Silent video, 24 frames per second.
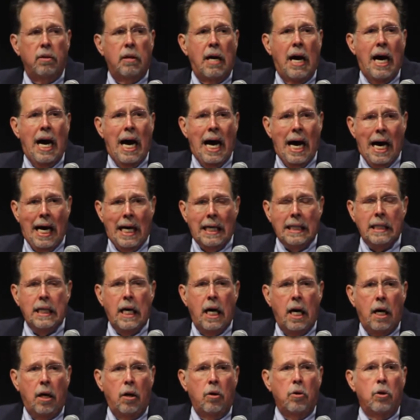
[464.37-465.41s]

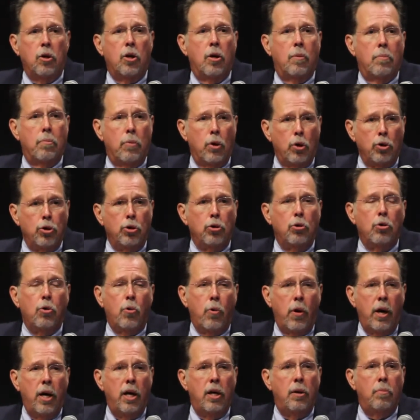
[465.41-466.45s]
high-dollar
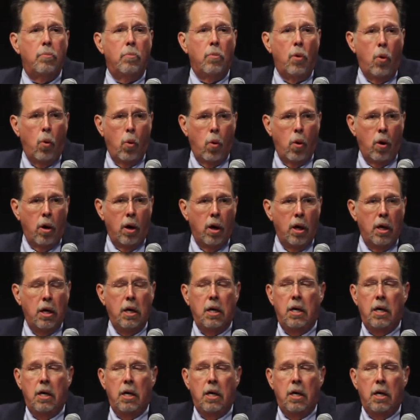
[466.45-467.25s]
commercial-grade mower.